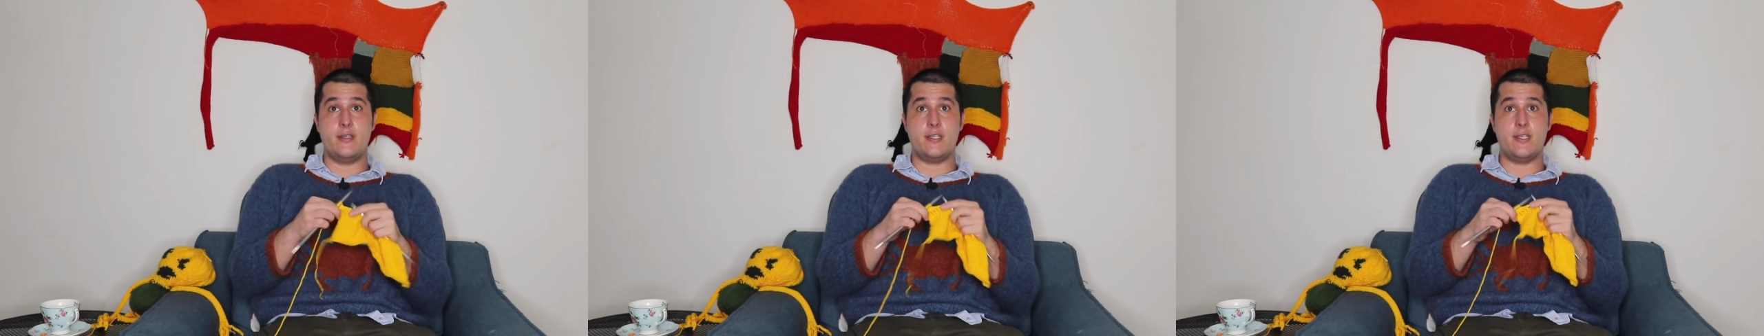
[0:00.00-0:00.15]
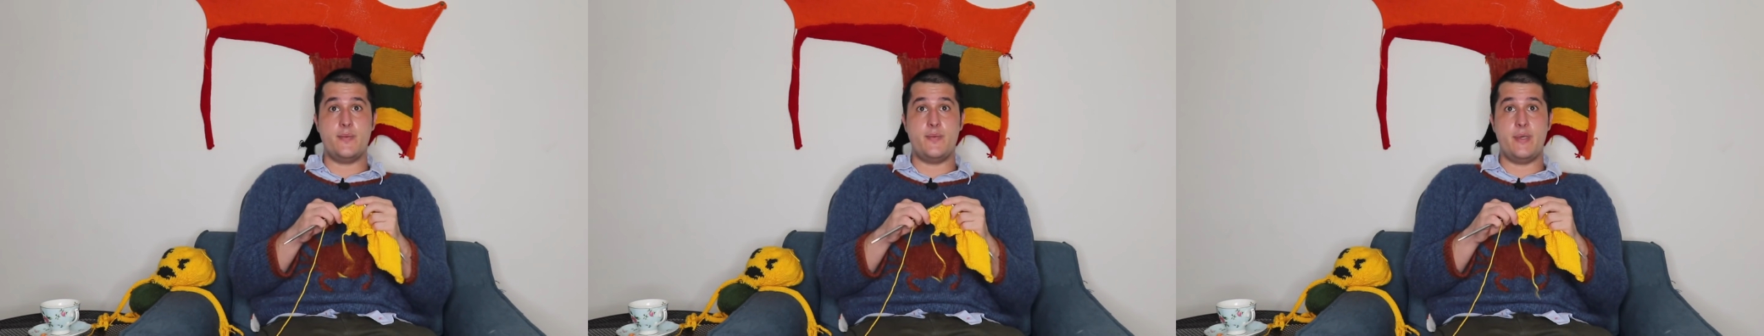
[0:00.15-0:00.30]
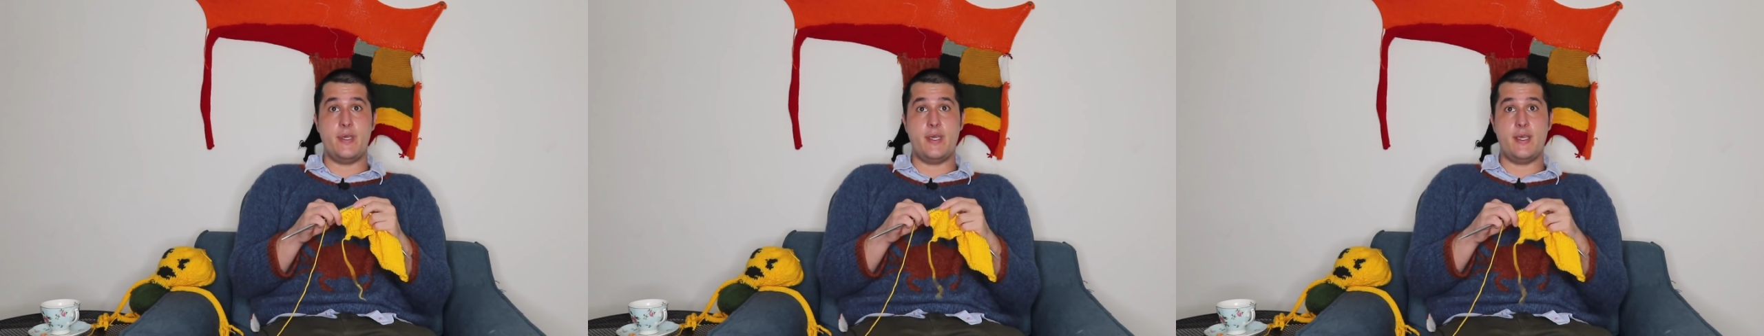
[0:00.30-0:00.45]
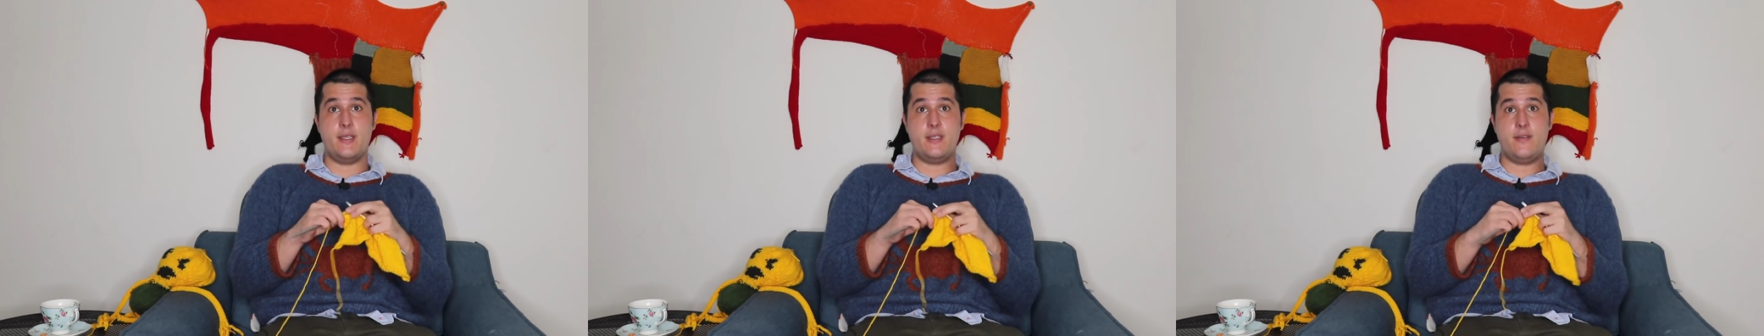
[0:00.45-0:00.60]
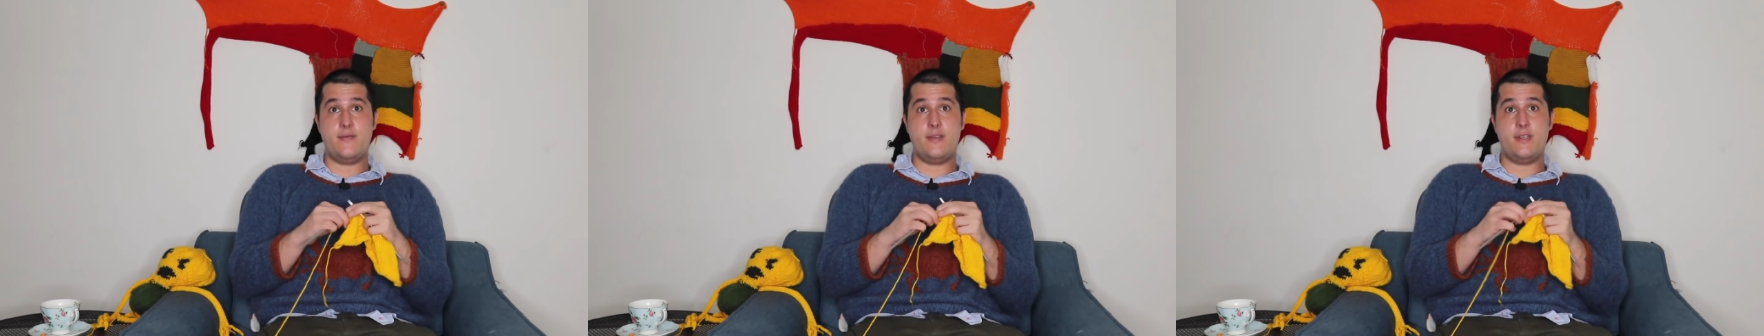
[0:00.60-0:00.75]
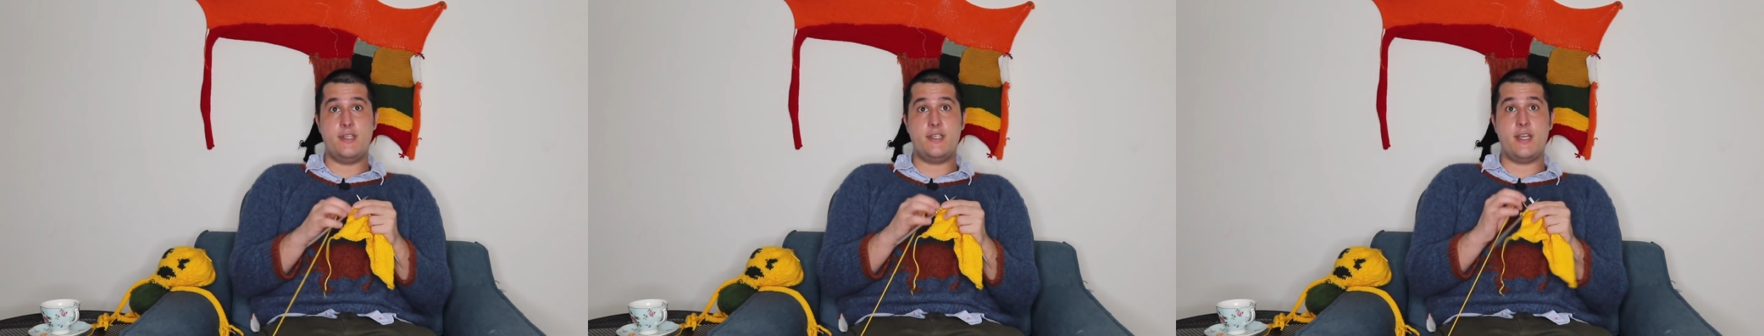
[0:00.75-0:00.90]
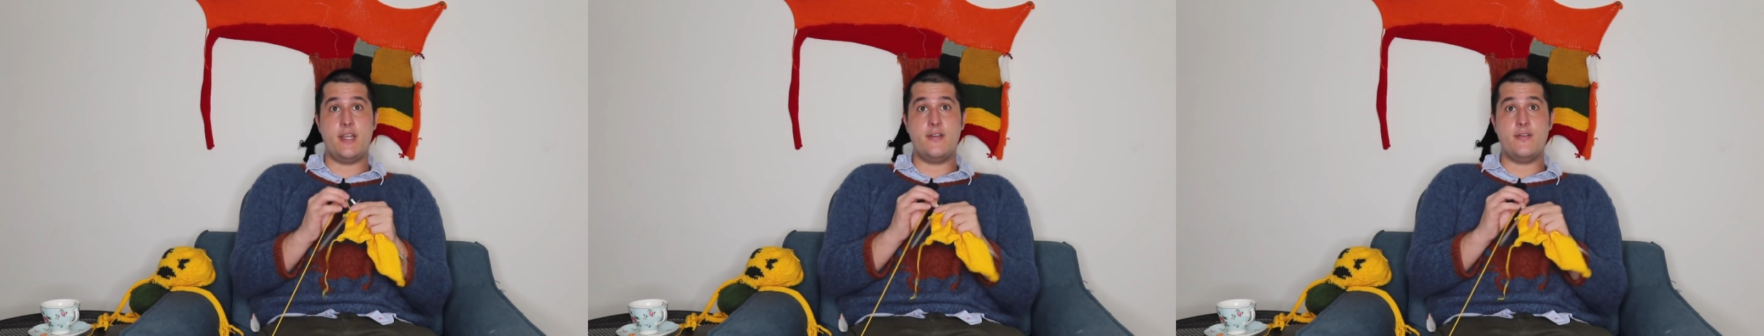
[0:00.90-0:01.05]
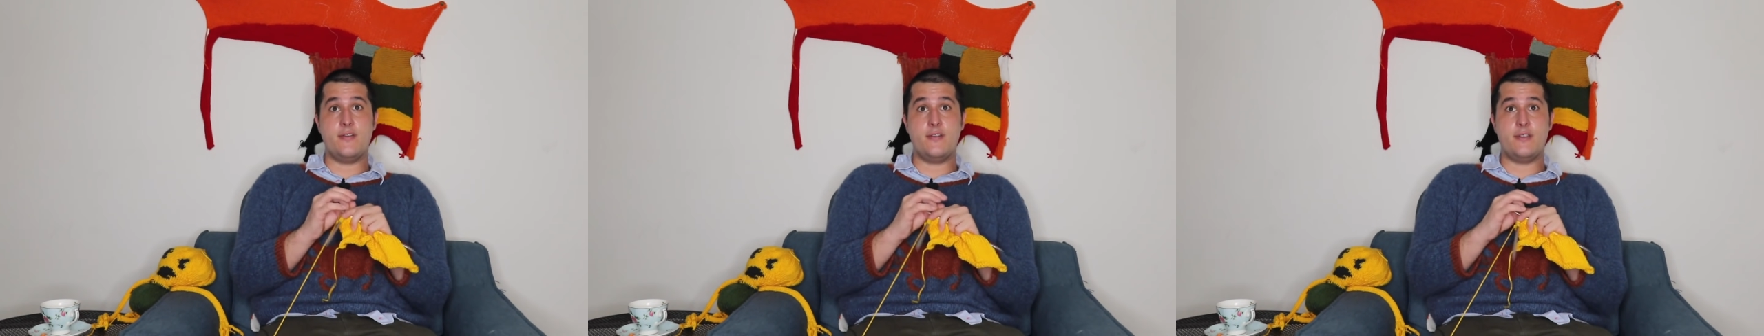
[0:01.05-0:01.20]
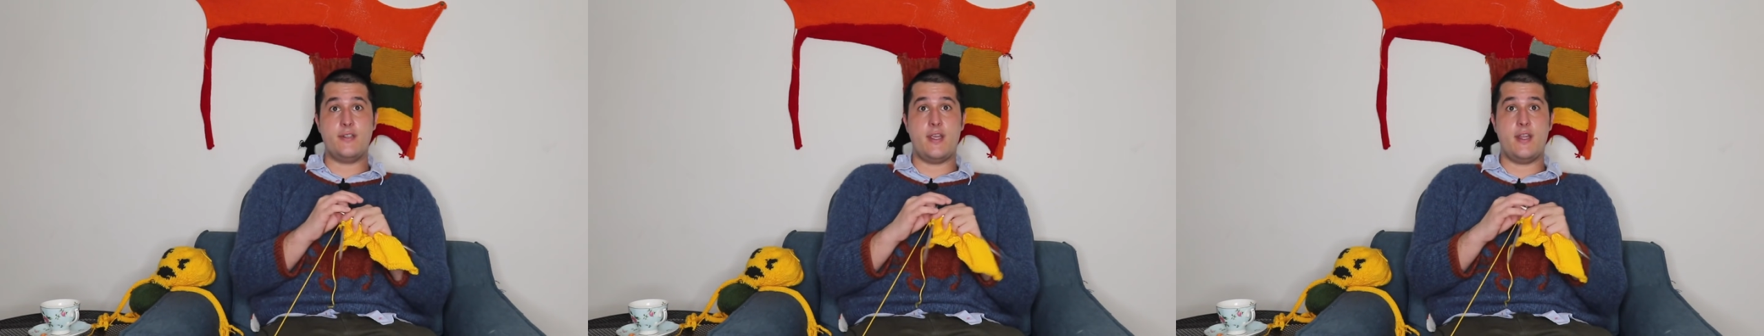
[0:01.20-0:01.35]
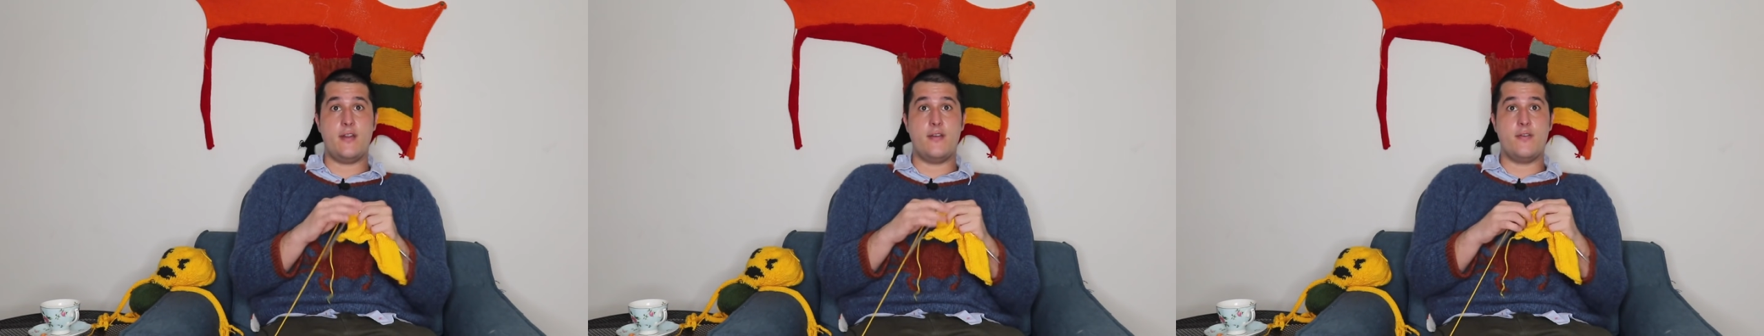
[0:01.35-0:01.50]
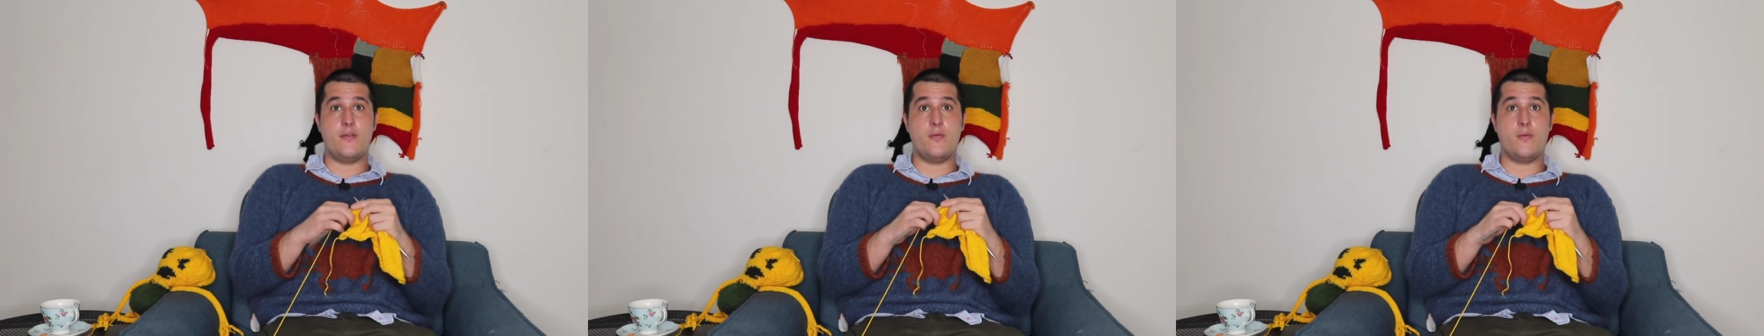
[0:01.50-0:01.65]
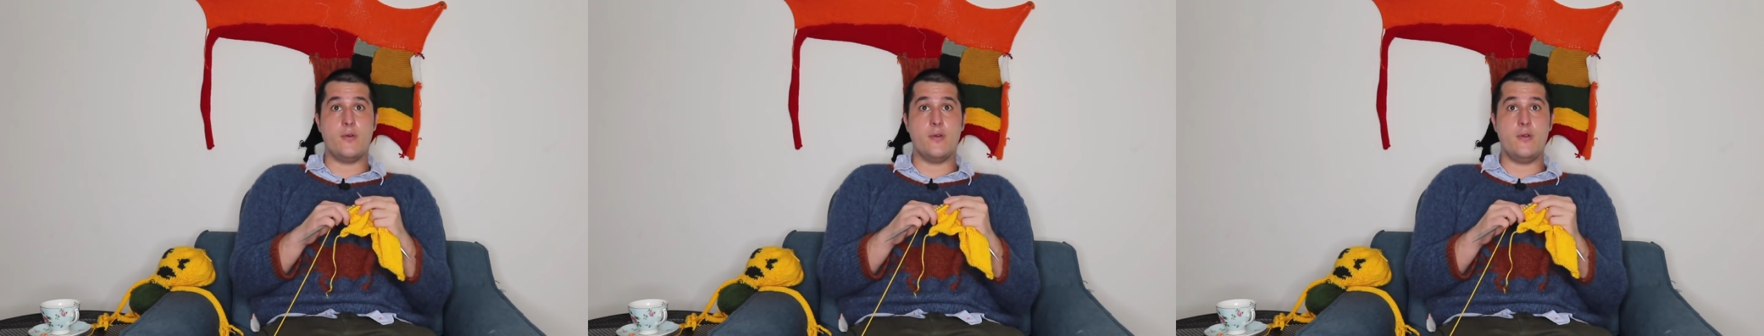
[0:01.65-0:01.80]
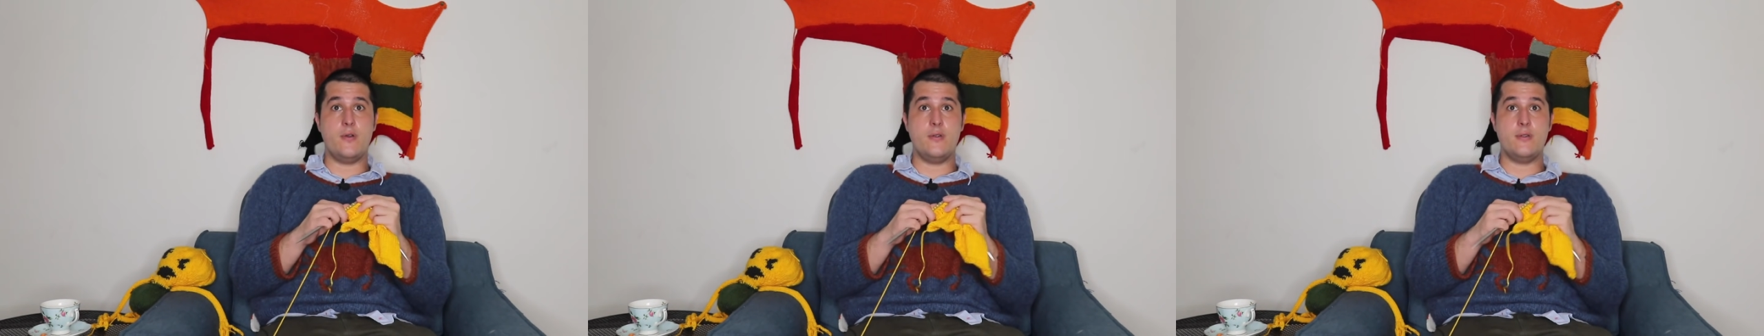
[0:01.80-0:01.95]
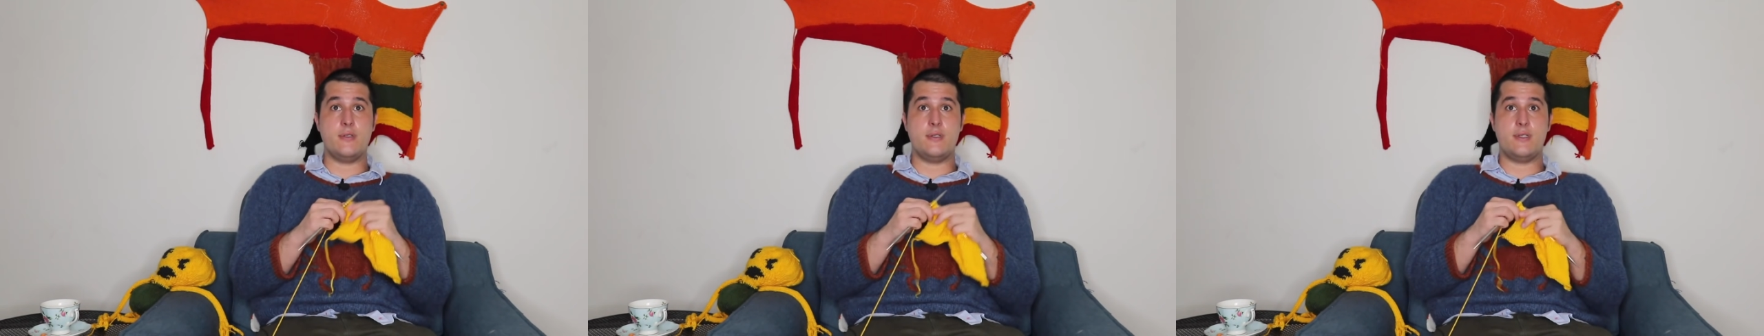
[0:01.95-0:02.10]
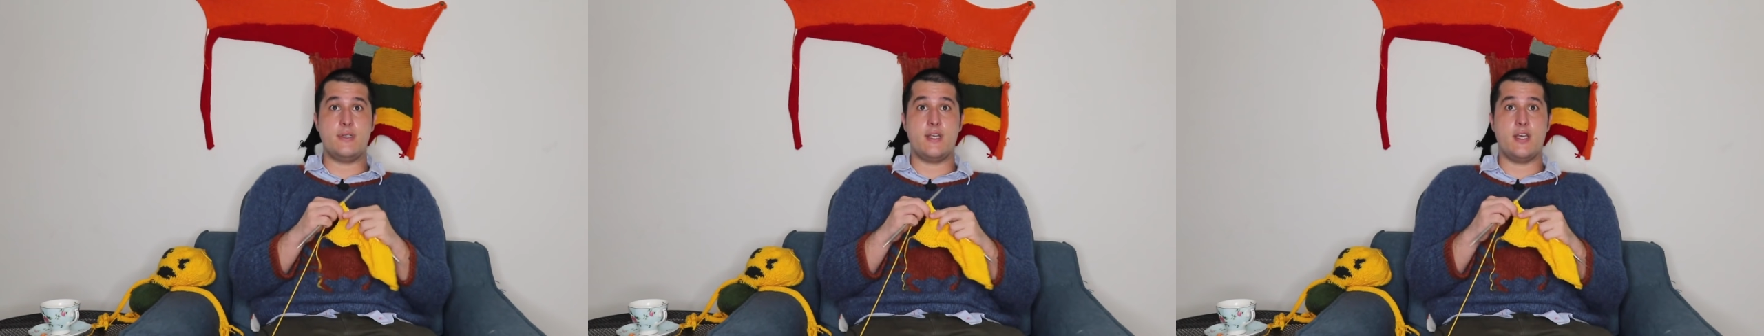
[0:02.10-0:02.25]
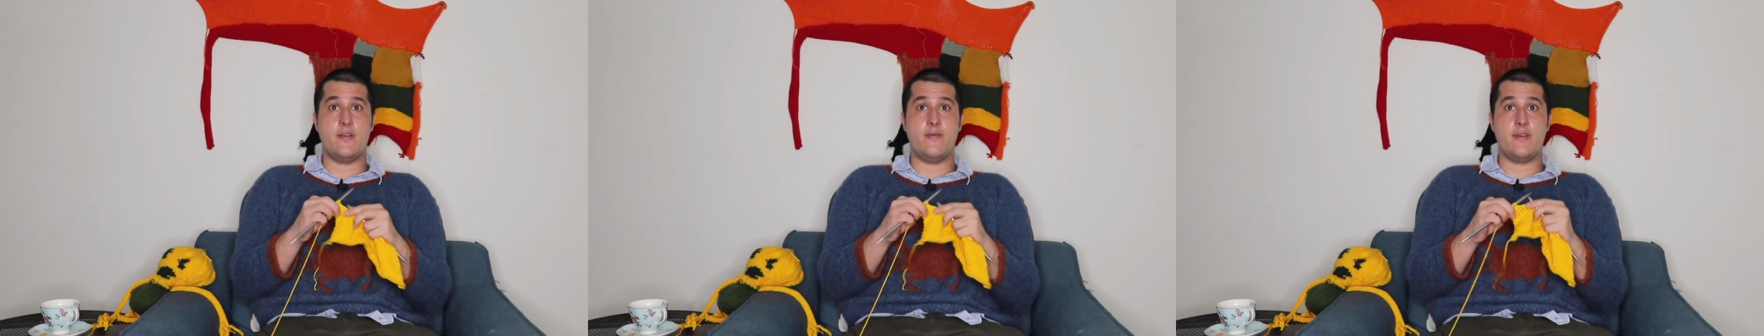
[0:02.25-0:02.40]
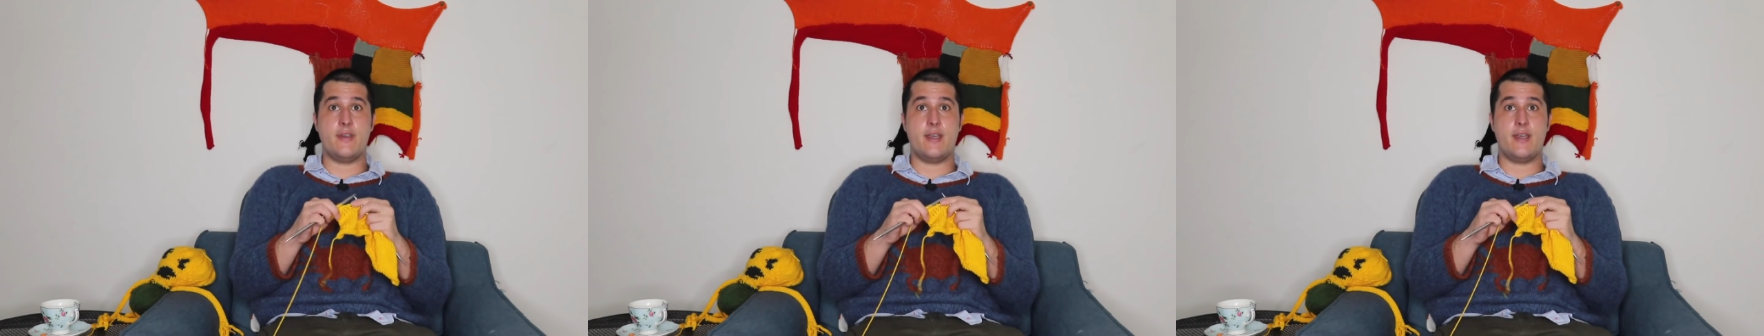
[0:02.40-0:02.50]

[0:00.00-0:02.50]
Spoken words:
just because of the general state of the world and stuff,